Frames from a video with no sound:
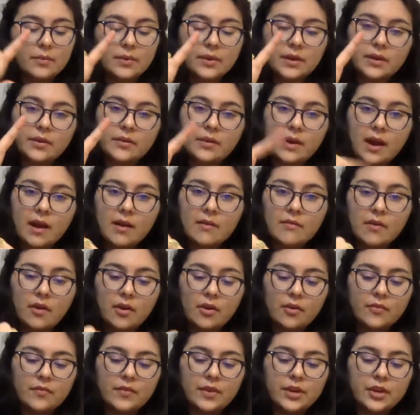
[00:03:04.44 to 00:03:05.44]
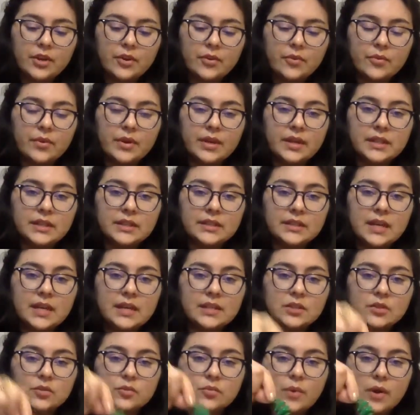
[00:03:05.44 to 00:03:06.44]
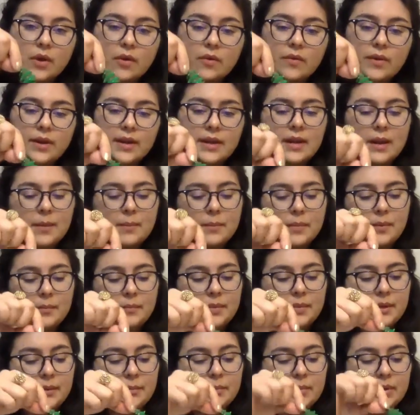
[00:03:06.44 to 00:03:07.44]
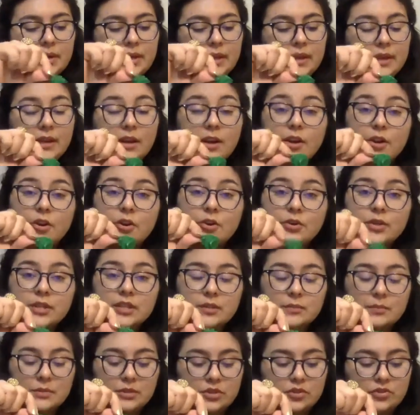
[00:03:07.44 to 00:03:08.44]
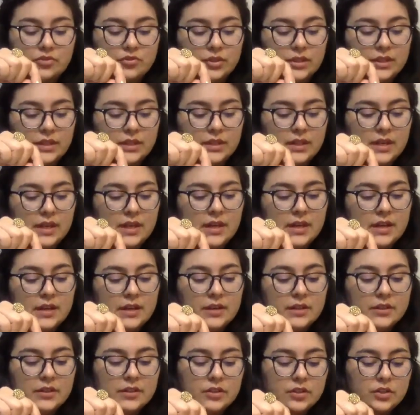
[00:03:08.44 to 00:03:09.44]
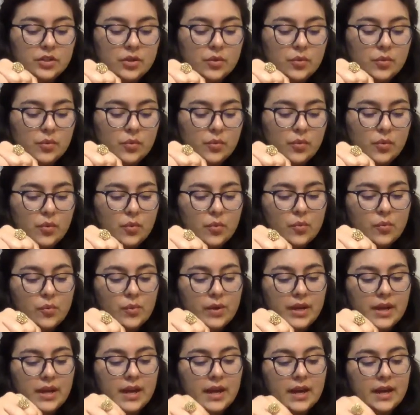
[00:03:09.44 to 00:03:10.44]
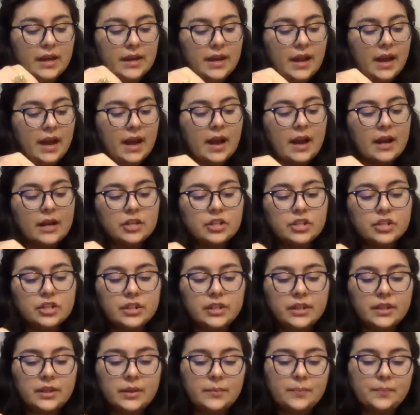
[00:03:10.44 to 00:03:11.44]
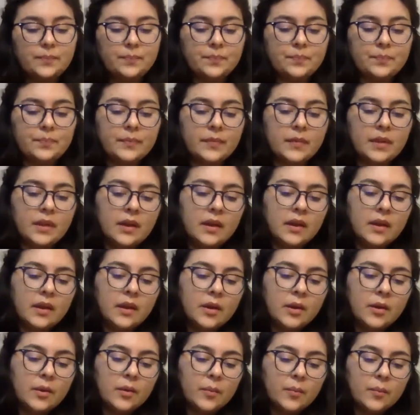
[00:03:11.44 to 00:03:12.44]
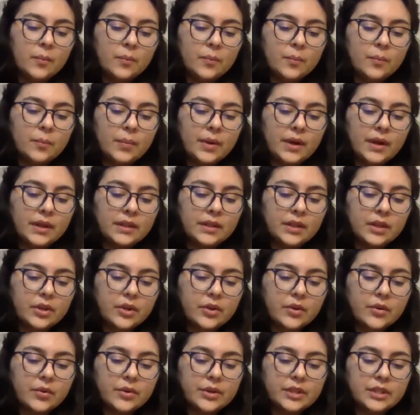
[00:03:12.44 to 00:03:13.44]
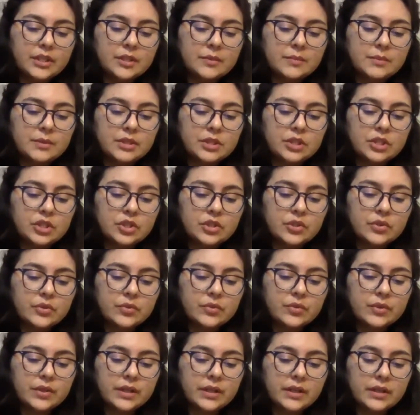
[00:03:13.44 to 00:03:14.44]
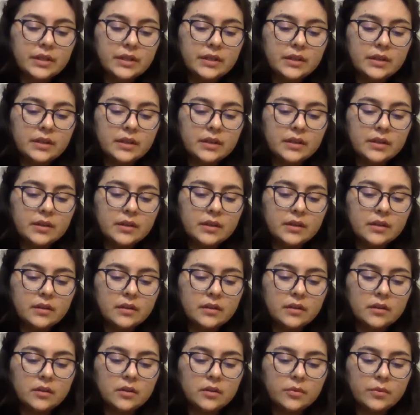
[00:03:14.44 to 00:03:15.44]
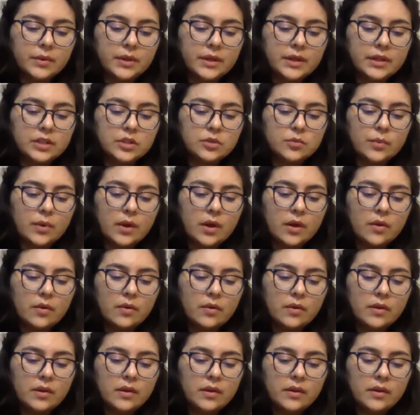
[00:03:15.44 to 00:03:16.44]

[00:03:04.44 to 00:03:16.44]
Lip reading: we can grab our figurines as well, and I'm gonna be putting a Christmas tree, so we can actually put the Christmas tree, glue it as well.